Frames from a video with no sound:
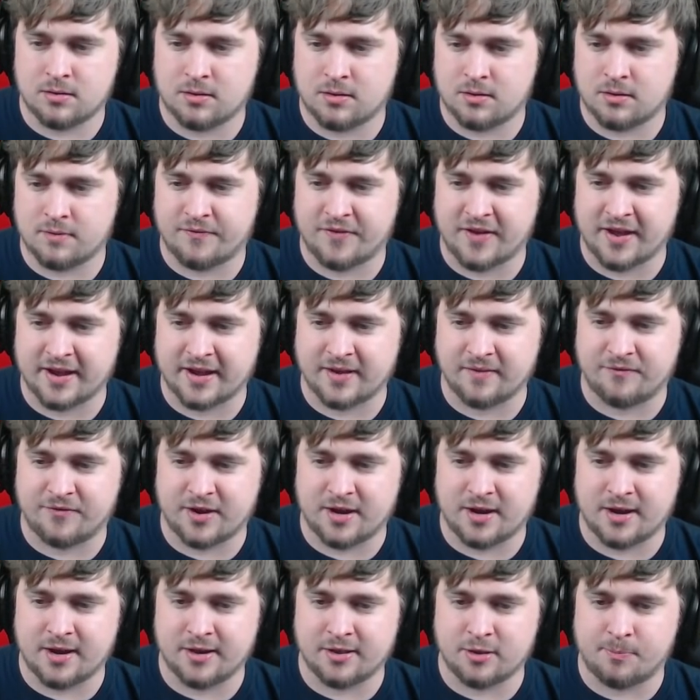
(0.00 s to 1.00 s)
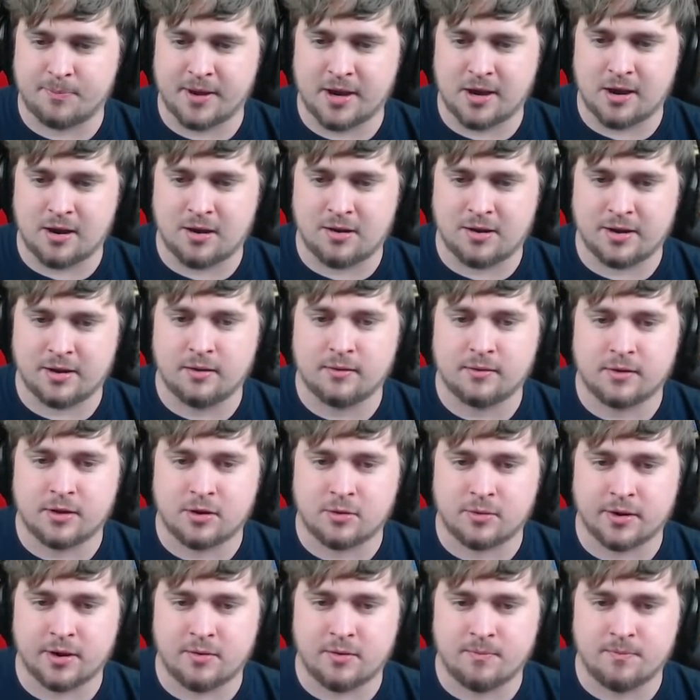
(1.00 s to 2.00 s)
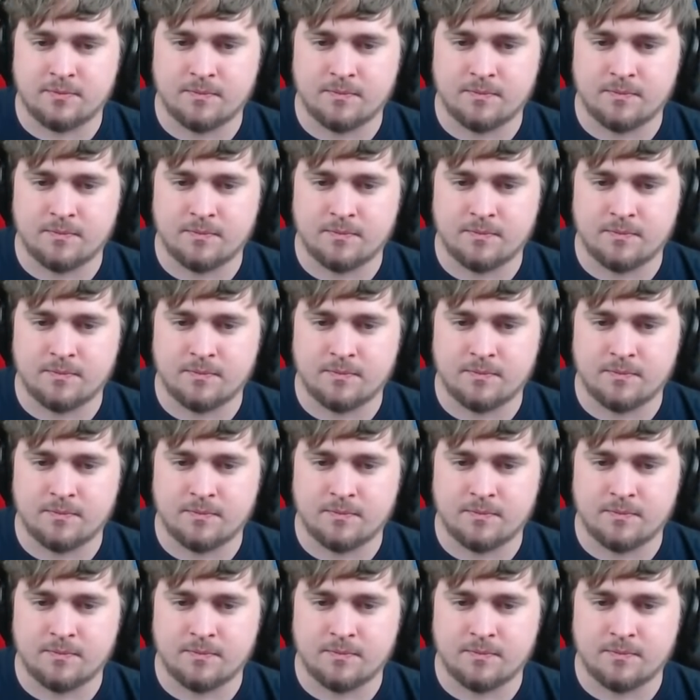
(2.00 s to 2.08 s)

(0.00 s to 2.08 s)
if I can find the parry, there we go.